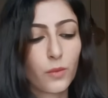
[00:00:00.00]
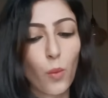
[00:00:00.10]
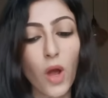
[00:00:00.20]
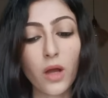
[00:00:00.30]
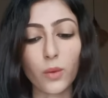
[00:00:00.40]

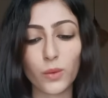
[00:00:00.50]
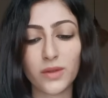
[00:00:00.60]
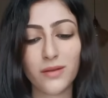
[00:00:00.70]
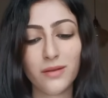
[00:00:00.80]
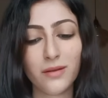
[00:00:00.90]
Wow.
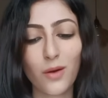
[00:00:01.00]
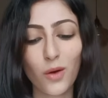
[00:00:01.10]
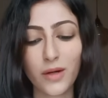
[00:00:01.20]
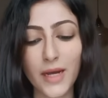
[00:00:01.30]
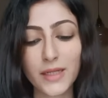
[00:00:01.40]

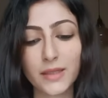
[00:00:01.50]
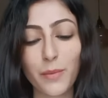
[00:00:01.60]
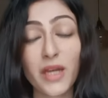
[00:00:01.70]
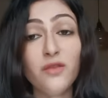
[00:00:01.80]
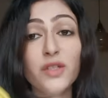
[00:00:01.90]
All right.
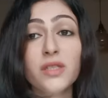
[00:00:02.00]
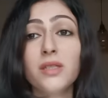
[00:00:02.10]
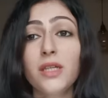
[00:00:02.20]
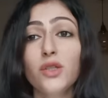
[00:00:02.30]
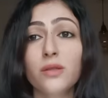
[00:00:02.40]

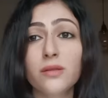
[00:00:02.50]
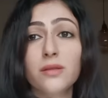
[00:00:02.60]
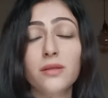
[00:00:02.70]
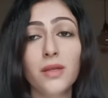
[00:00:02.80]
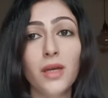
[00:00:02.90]

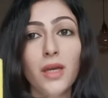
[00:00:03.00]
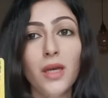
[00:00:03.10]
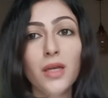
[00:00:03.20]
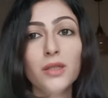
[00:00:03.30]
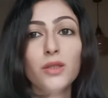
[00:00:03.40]
Manifestations.
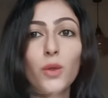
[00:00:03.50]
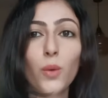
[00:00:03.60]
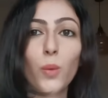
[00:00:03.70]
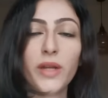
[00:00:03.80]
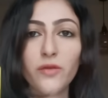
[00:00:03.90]

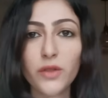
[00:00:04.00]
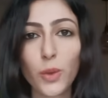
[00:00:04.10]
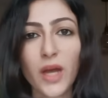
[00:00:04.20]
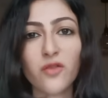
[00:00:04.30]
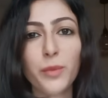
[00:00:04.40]
So whatever
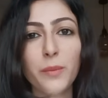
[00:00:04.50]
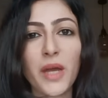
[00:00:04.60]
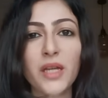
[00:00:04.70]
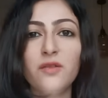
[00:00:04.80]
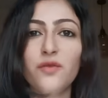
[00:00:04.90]
you have been
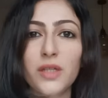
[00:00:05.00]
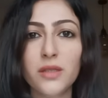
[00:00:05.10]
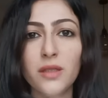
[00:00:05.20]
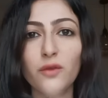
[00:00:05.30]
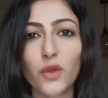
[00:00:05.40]

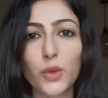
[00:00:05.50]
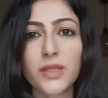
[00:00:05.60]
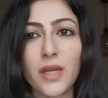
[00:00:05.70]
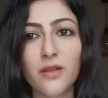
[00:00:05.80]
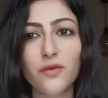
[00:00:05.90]
manifesting for
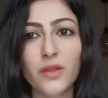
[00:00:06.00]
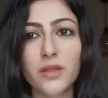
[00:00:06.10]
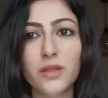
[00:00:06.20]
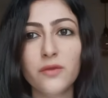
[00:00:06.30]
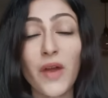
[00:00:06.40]
yourself,
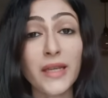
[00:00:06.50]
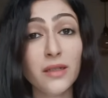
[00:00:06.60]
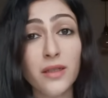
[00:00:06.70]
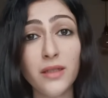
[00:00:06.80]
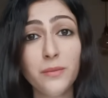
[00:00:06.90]
it's
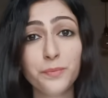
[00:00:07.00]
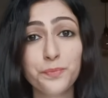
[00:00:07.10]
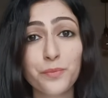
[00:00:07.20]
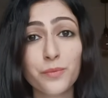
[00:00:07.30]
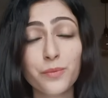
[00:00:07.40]
finally
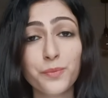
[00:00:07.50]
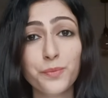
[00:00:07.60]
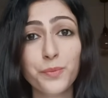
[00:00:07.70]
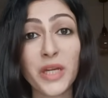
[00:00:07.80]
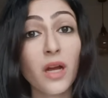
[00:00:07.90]

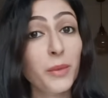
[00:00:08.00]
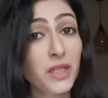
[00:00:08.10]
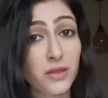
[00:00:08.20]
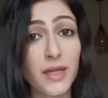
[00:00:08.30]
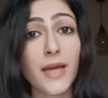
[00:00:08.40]

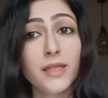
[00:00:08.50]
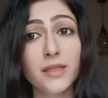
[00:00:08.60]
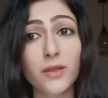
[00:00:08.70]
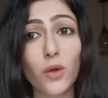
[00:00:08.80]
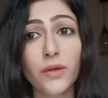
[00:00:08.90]
becoming a
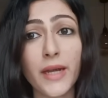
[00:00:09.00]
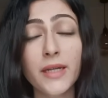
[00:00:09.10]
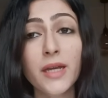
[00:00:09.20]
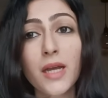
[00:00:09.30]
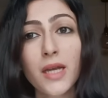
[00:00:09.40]
reality. All
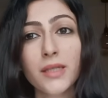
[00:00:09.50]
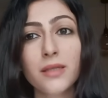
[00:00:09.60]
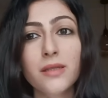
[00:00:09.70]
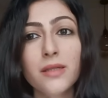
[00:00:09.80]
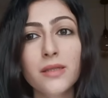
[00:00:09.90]
right.
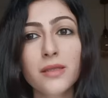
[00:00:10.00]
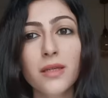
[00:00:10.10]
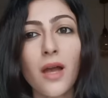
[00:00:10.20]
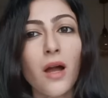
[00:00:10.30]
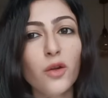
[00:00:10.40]
This is the
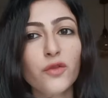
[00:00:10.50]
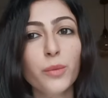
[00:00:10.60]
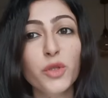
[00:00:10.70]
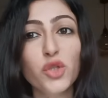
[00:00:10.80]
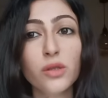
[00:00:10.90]
card of the
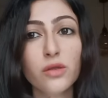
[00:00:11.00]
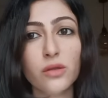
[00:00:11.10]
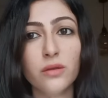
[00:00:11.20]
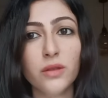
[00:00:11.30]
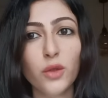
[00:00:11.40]

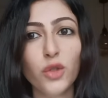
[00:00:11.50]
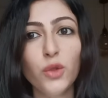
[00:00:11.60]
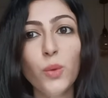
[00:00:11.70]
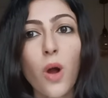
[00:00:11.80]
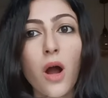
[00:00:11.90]
magician. You know,
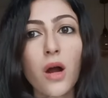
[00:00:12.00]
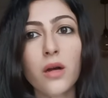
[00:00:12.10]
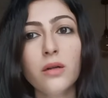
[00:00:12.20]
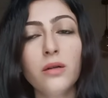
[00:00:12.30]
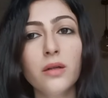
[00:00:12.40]
you
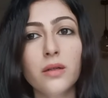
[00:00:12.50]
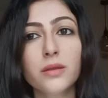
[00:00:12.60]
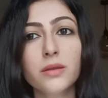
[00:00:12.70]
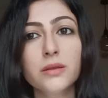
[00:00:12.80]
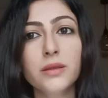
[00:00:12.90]
are
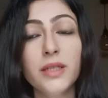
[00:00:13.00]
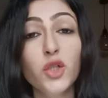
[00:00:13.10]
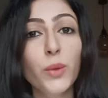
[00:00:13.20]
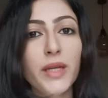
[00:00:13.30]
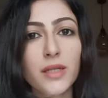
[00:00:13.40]
the
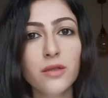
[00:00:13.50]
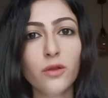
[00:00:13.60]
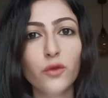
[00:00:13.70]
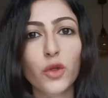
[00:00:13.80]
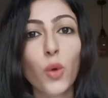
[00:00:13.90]
creator
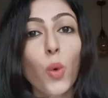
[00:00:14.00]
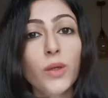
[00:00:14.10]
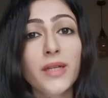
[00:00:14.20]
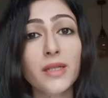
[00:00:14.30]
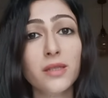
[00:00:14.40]
of your
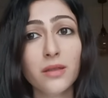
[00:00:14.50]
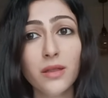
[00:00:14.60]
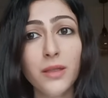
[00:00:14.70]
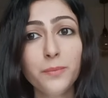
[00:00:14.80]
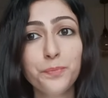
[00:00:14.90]
own
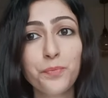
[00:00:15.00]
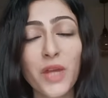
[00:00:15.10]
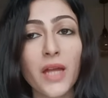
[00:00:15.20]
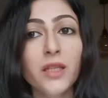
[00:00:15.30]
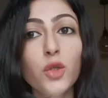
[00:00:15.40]
destiny
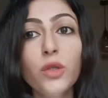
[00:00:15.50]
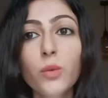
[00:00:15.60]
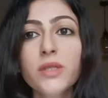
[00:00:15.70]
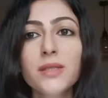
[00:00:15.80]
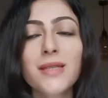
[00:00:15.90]
and the
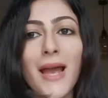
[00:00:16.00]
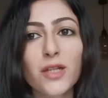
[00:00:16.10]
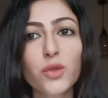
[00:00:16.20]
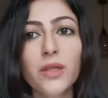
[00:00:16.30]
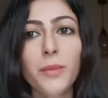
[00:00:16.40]
universe is
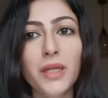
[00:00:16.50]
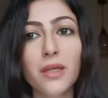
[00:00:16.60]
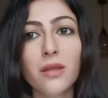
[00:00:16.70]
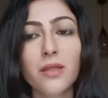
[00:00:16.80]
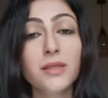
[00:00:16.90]
actually
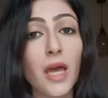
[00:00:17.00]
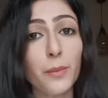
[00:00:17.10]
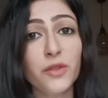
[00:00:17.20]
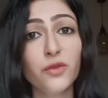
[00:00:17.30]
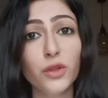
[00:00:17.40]
making things
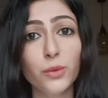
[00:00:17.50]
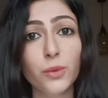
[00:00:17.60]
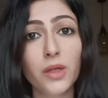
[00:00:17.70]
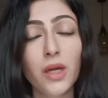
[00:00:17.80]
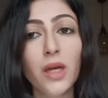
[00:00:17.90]
happen for you.
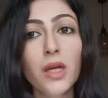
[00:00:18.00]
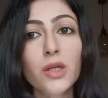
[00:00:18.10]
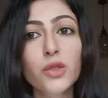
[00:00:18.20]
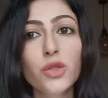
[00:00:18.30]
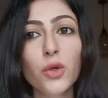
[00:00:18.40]

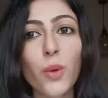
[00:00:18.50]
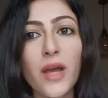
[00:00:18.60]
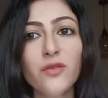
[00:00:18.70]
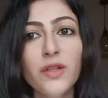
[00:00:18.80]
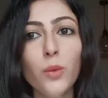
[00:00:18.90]
So
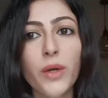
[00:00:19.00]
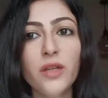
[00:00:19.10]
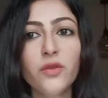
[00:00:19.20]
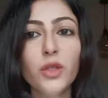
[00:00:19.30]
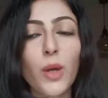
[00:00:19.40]
I feel
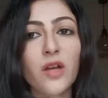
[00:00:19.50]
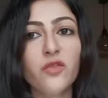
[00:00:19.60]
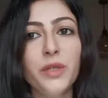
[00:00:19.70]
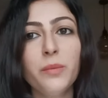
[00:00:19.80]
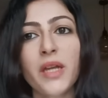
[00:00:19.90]
whatever you
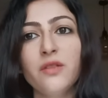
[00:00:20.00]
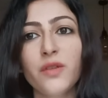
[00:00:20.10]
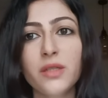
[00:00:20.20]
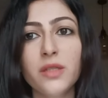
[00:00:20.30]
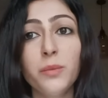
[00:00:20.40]
have been
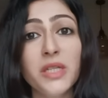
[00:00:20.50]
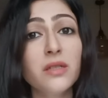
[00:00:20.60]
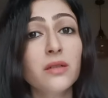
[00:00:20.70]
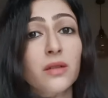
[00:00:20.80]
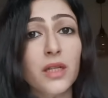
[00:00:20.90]
manifesting, be
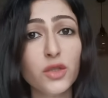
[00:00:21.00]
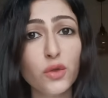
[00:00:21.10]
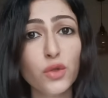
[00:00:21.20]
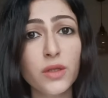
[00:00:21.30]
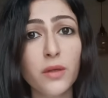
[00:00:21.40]
it a
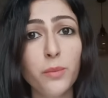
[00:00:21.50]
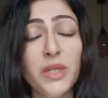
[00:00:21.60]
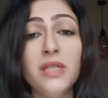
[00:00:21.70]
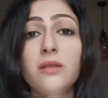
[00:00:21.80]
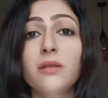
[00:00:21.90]
relationship,
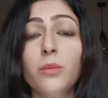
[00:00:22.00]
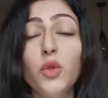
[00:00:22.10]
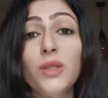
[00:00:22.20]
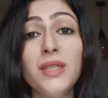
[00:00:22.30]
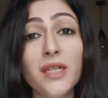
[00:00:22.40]
be it
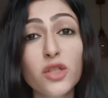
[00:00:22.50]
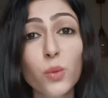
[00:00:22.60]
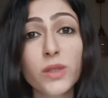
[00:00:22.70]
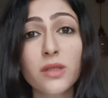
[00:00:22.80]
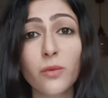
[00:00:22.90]
communication
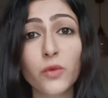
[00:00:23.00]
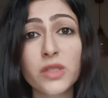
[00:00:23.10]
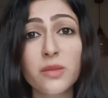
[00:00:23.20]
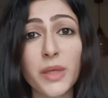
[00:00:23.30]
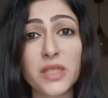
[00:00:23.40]
with
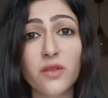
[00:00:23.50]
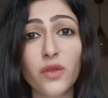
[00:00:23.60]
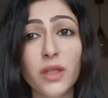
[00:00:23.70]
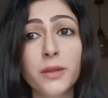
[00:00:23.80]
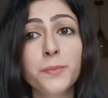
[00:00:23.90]
someone
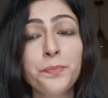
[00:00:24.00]
specific,